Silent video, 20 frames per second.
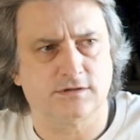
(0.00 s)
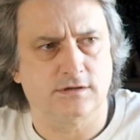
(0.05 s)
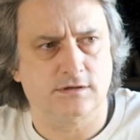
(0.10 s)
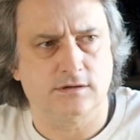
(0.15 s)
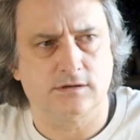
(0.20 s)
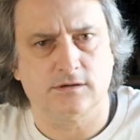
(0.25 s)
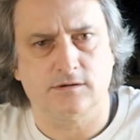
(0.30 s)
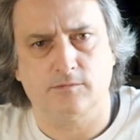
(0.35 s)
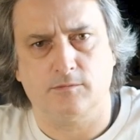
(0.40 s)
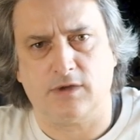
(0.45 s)

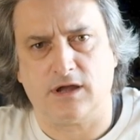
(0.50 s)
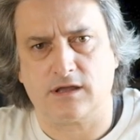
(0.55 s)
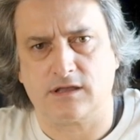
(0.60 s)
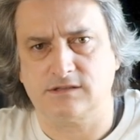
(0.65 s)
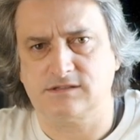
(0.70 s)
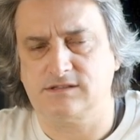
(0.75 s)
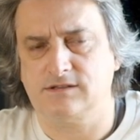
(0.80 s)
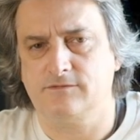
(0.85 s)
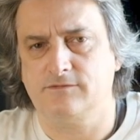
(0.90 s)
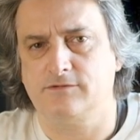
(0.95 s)
a
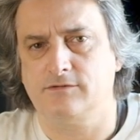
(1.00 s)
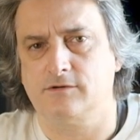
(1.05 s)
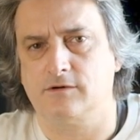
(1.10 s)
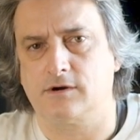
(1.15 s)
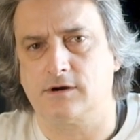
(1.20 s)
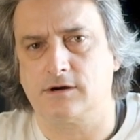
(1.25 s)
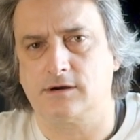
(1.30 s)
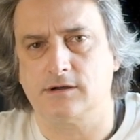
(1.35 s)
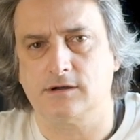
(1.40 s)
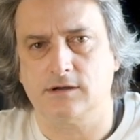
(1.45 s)
magazine
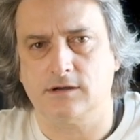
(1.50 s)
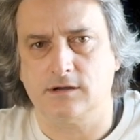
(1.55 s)
for